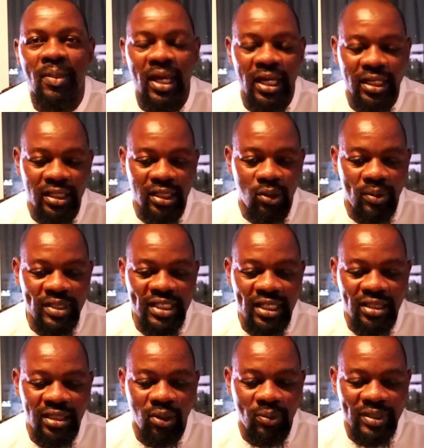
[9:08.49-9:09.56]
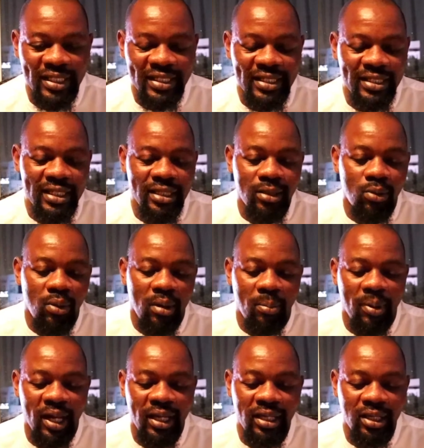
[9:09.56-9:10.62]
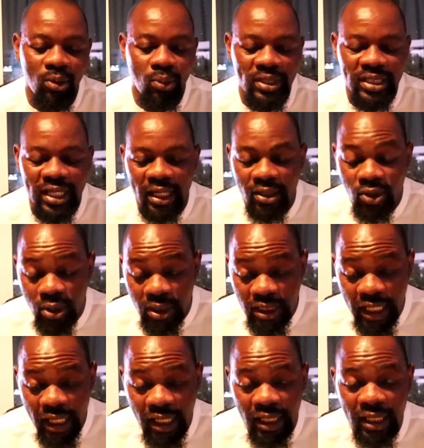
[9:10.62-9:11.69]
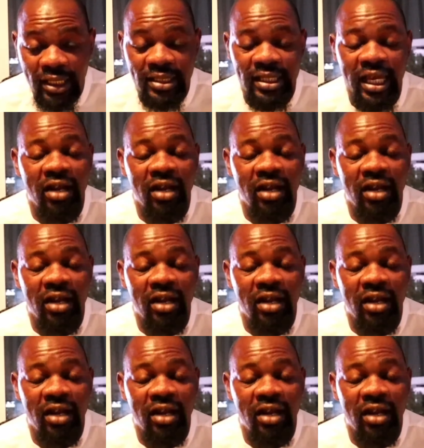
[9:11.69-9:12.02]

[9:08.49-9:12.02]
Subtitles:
And there was a scene whereby he was like telling his